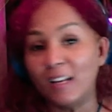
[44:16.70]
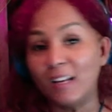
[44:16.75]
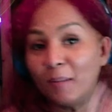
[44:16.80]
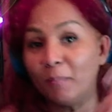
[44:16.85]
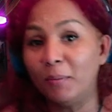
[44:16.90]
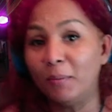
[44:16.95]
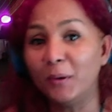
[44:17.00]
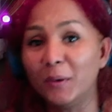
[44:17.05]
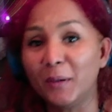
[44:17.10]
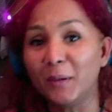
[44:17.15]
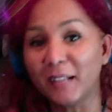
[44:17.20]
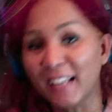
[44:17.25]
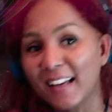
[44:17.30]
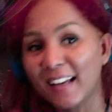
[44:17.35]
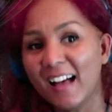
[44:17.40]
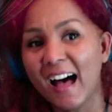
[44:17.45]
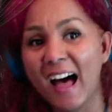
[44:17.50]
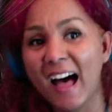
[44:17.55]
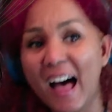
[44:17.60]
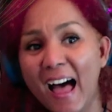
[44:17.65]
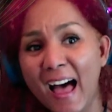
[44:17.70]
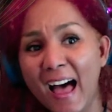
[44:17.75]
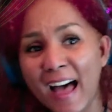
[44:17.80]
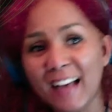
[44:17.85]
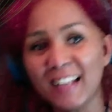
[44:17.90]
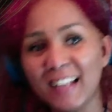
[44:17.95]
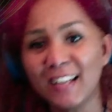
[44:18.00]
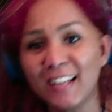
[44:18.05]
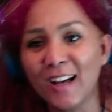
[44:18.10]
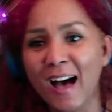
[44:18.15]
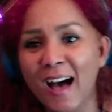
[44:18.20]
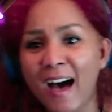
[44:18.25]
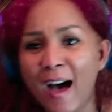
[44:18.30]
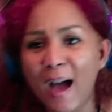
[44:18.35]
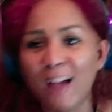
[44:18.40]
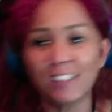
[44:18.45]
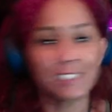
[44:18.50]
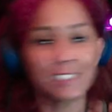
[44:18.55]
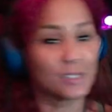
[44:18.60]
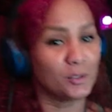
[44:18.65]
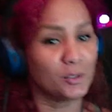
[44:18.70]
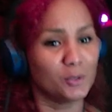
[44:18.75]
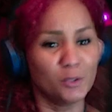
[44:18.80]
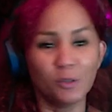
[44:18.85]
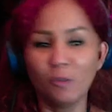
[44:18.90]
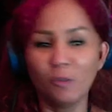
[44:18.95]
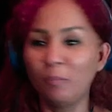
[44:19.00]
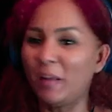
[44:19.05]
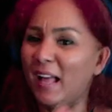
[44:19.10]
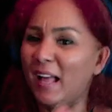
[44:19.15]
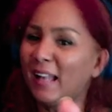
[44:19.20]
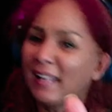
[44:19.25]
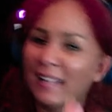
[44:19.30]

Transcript: Put it higher. Sube